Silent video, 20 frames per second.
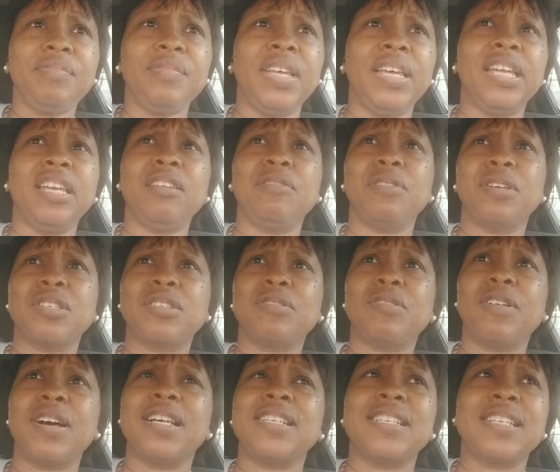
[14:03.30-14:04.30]
Anyway,
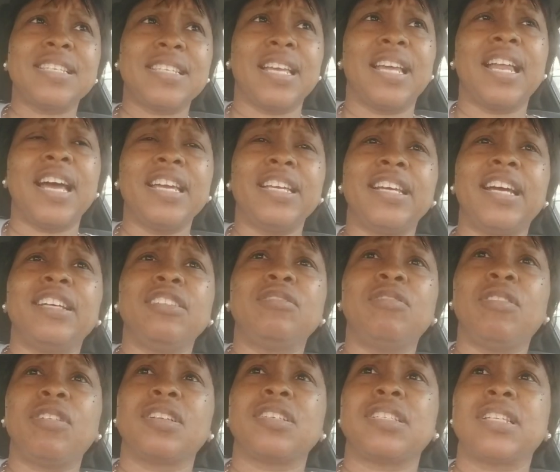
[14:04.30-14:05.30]
so as I said, I don't
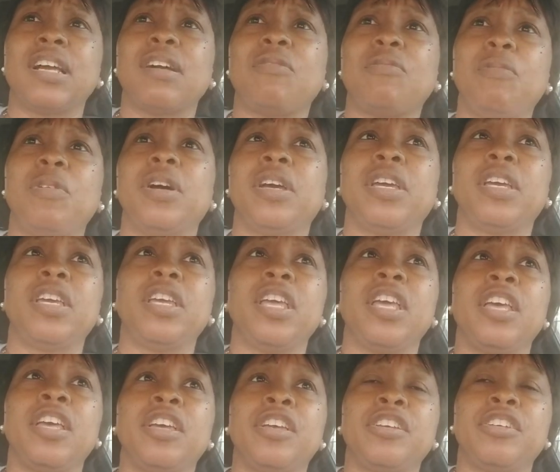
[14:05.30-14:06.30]
understand why
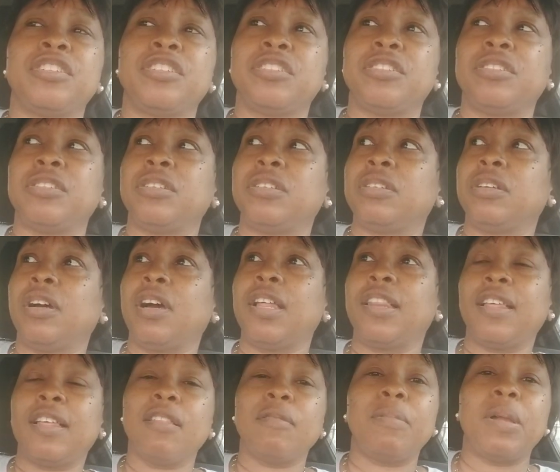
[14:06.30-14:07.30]

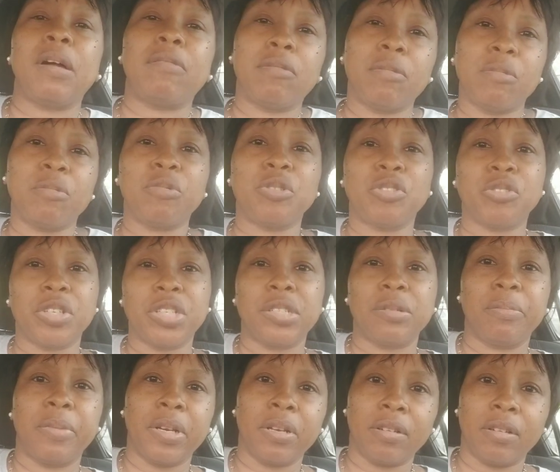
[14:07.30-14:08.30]
another black woman would try to
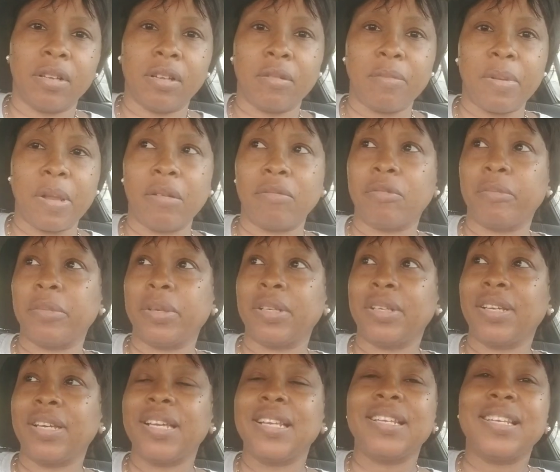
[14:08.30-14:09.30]
bring another black woman,
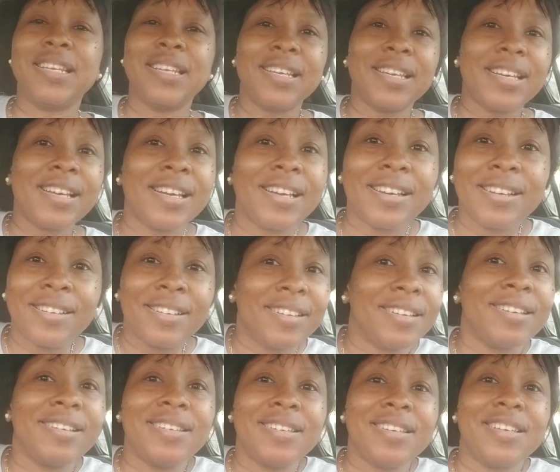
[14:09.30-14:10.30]
and
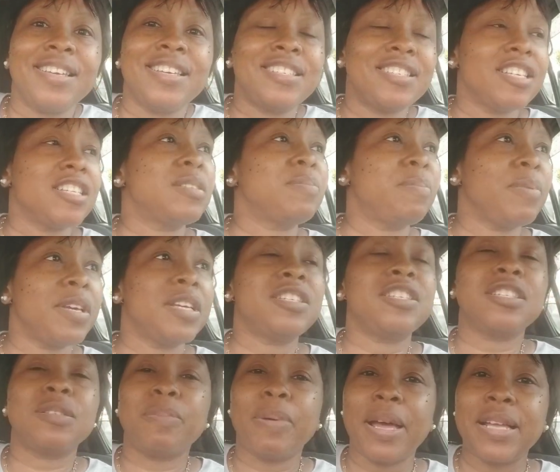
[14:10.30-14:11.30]
it's just
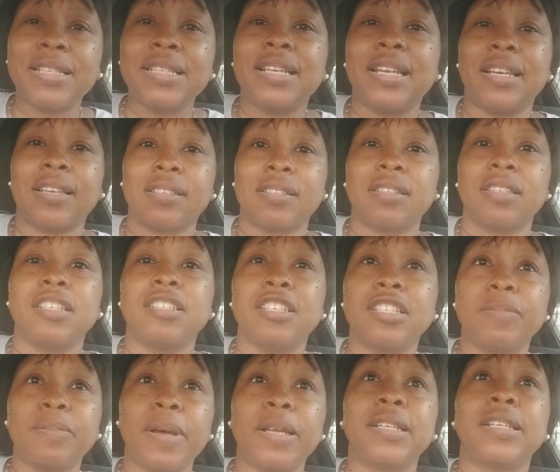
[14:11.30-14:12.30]
pettiness. It's
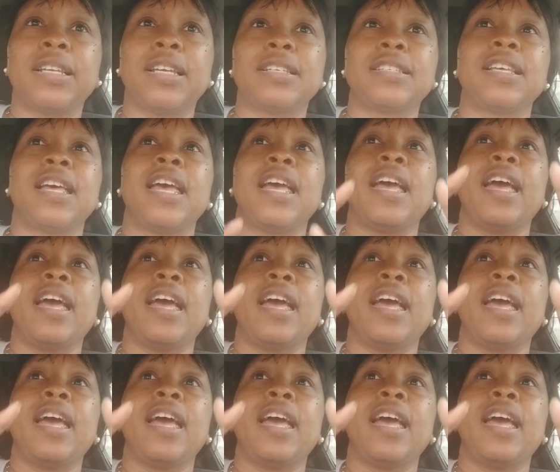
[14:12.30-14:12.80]
just pettiness.